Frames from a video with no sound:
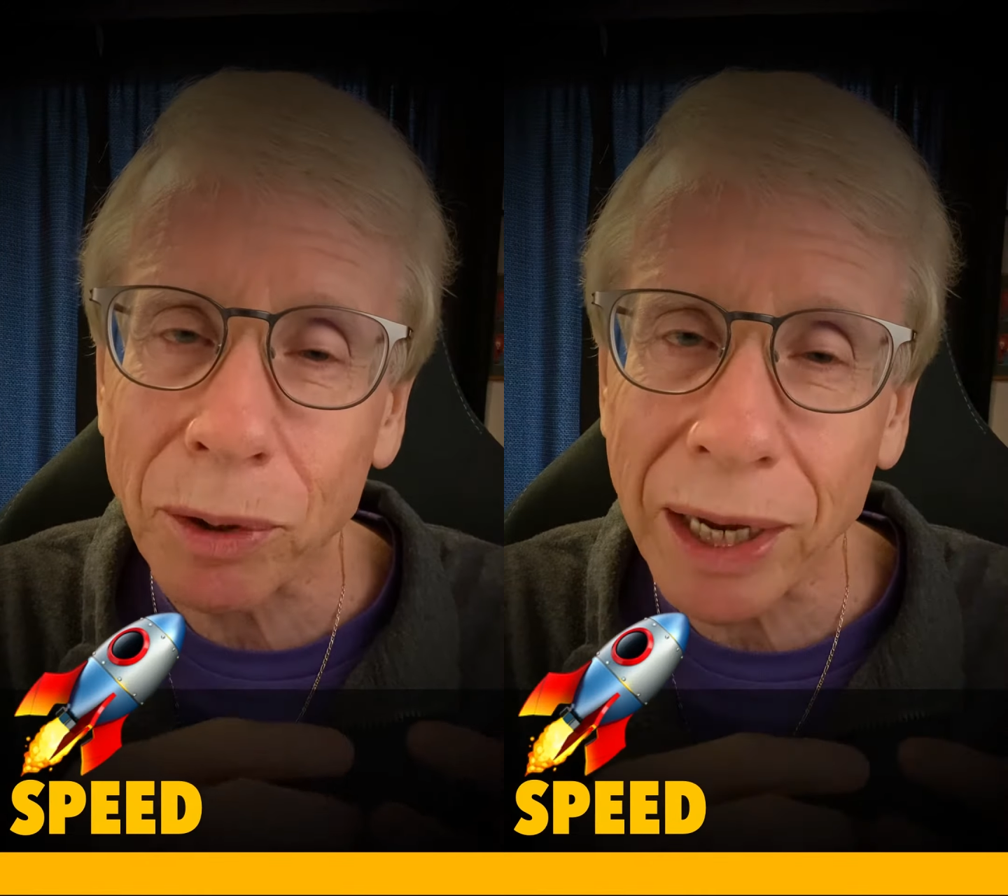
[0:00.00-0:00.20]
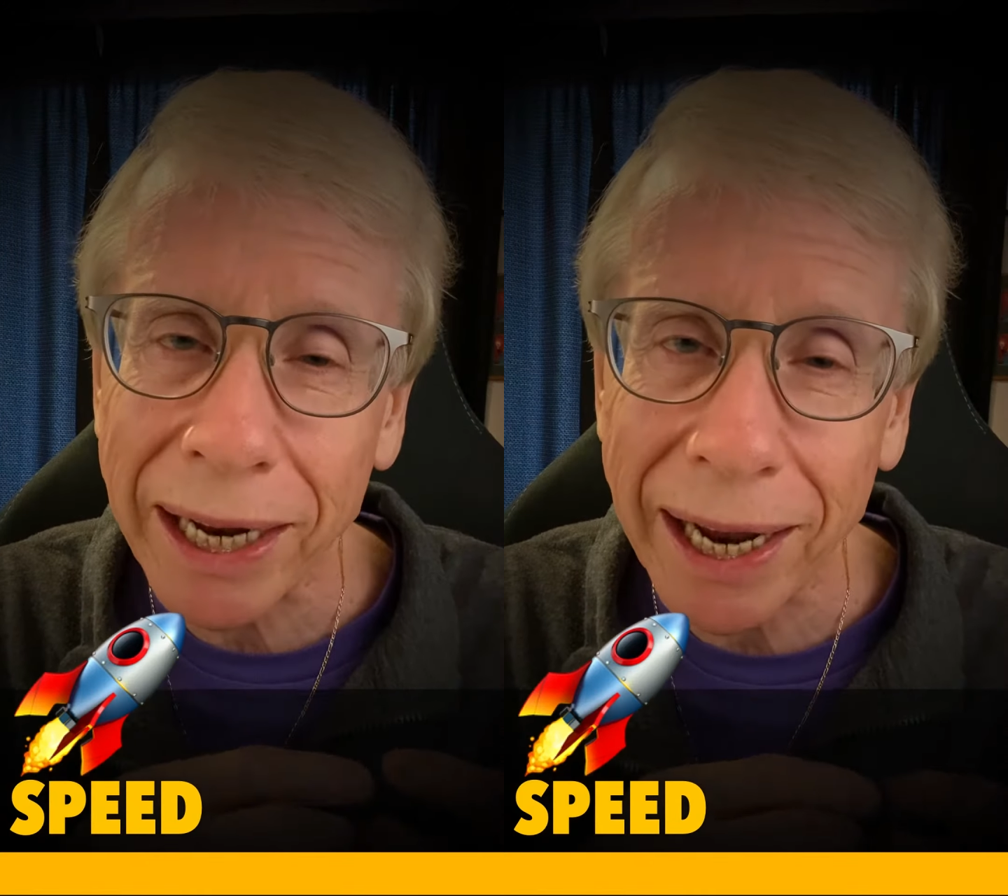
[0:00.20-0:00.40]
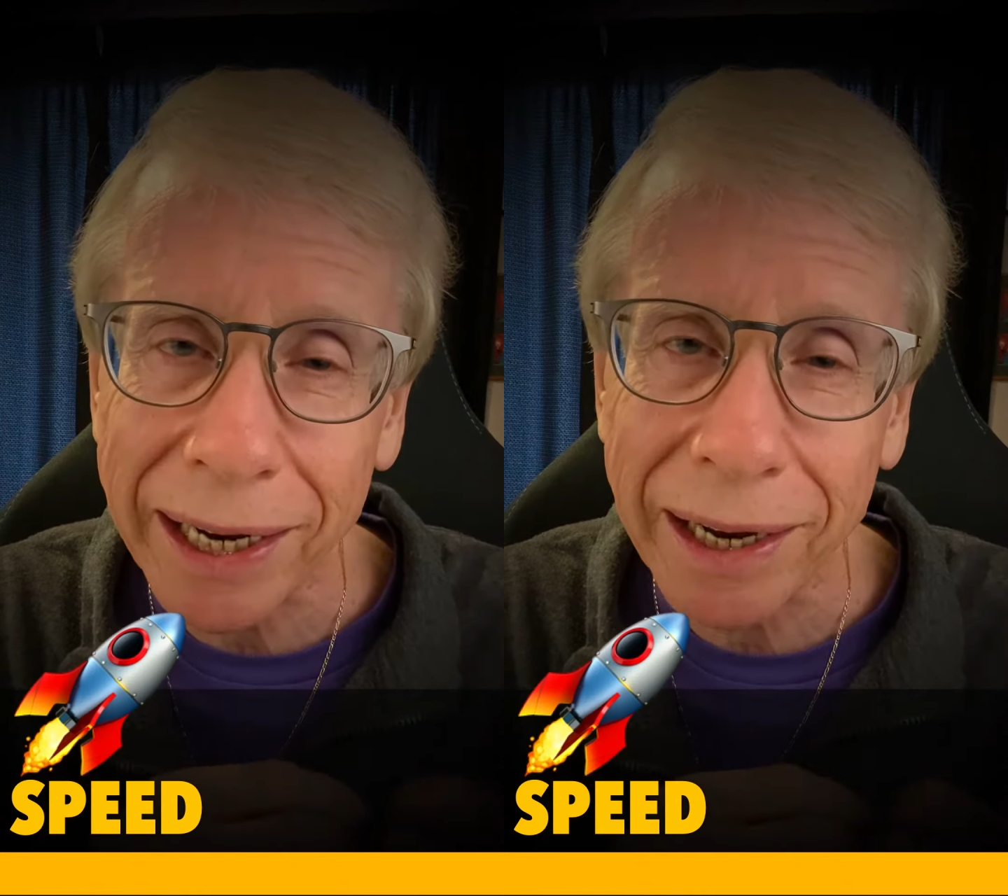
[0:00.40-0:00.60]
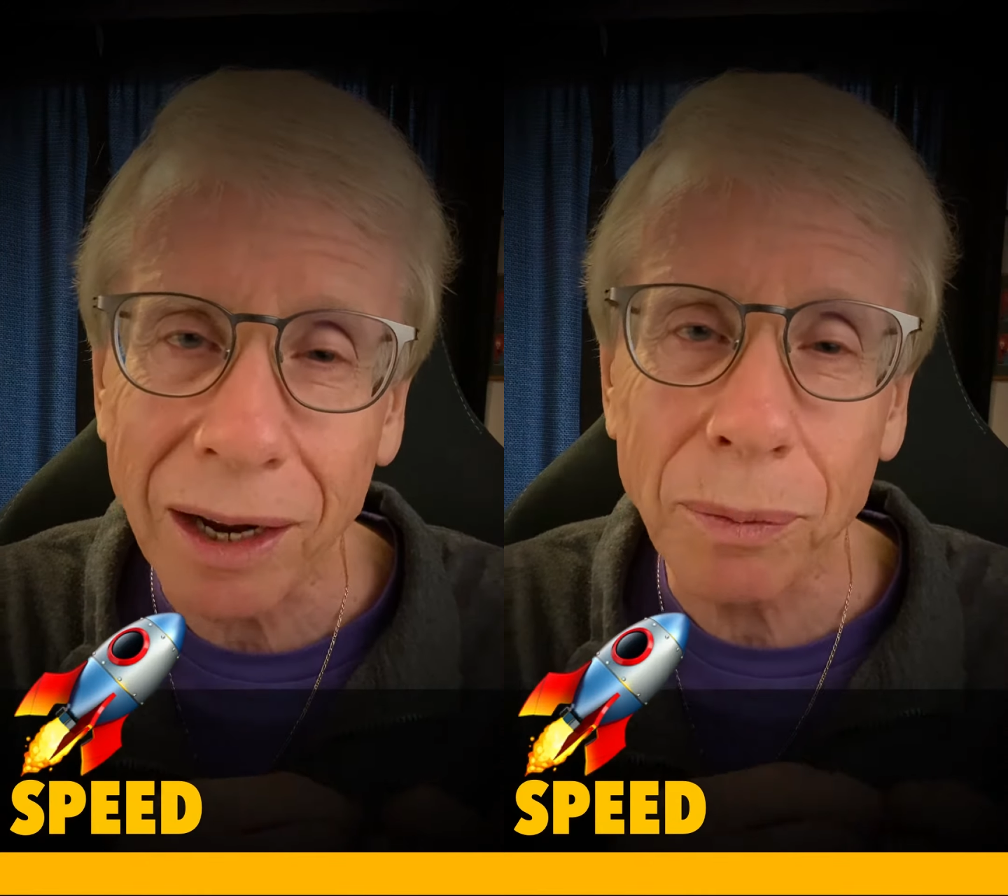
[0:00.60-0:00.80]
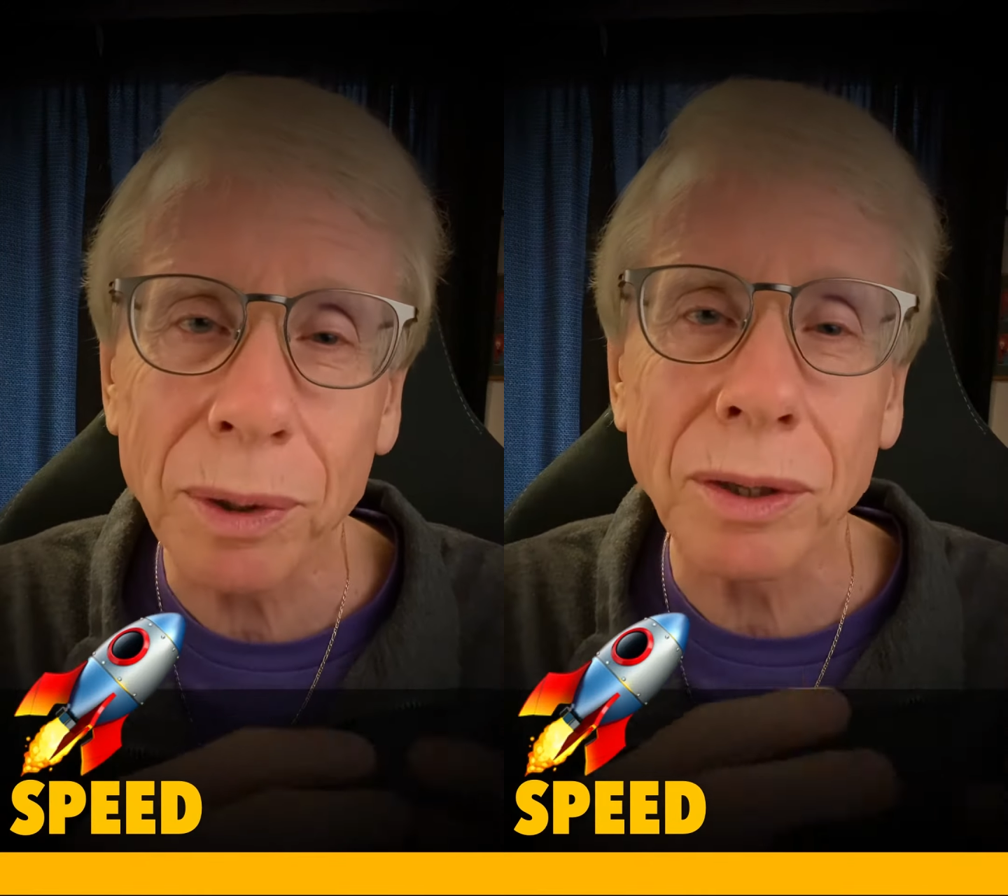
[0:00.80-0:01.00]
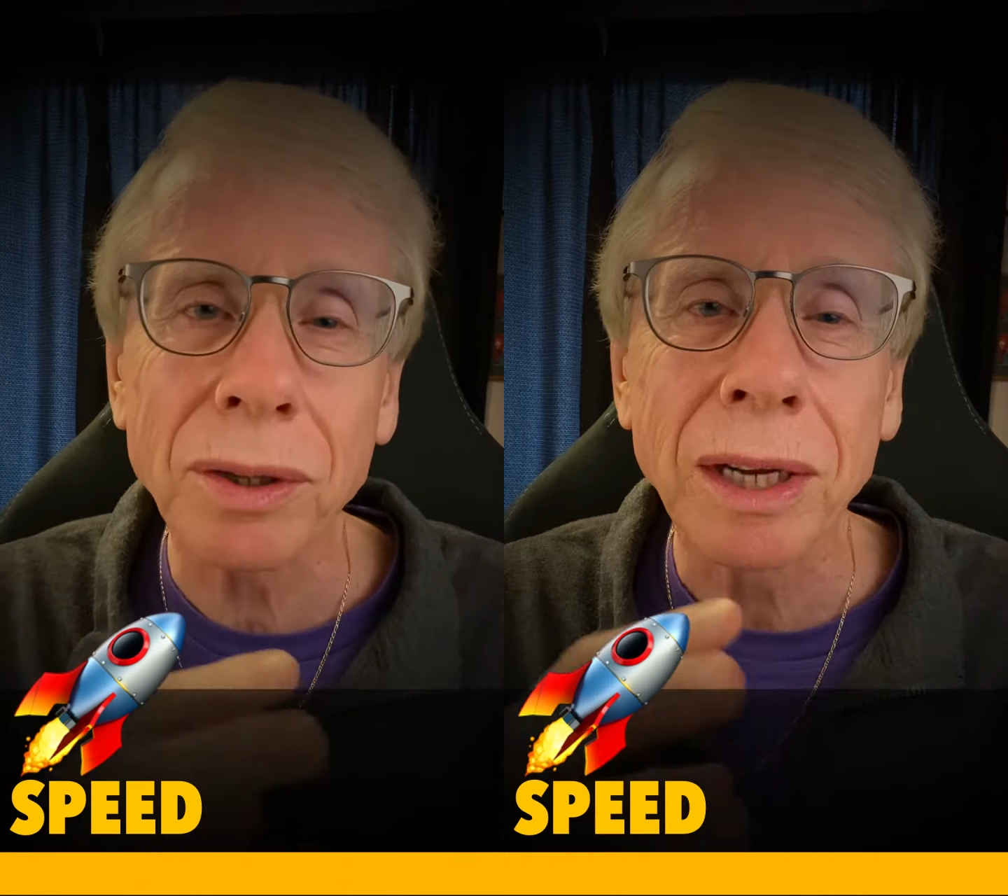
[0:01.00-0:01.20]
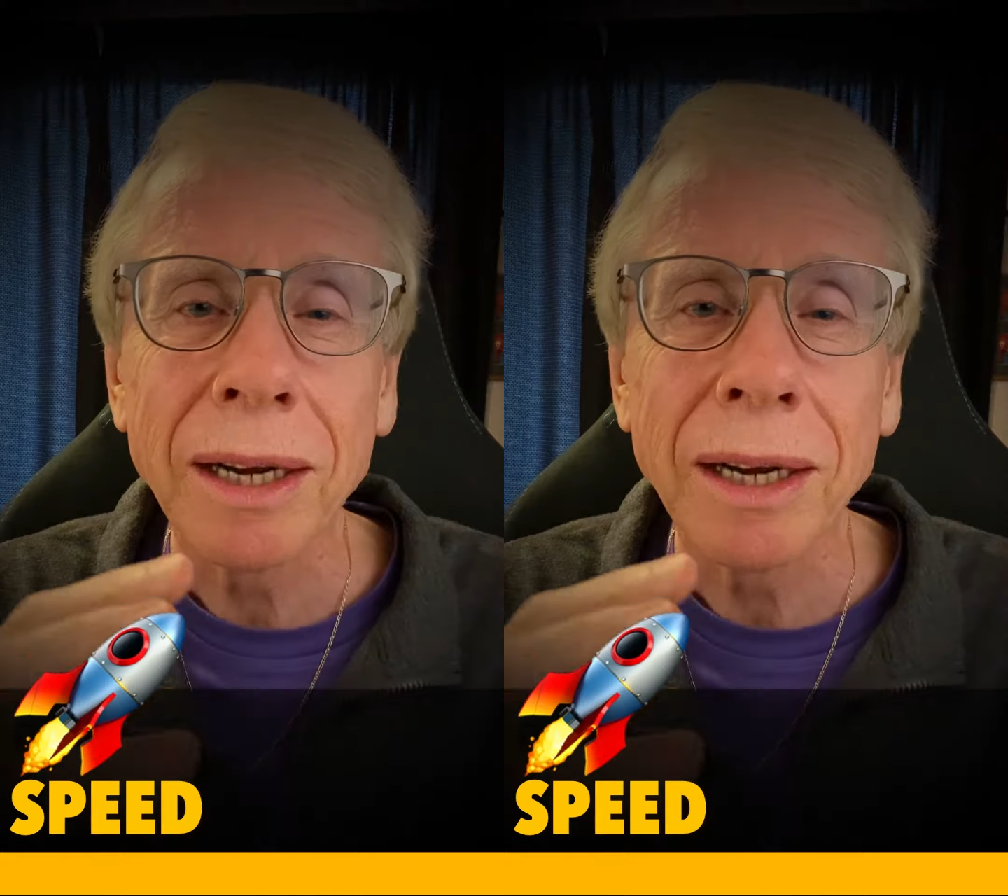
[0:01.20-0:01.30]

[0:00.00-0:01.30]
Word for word: they hang out with,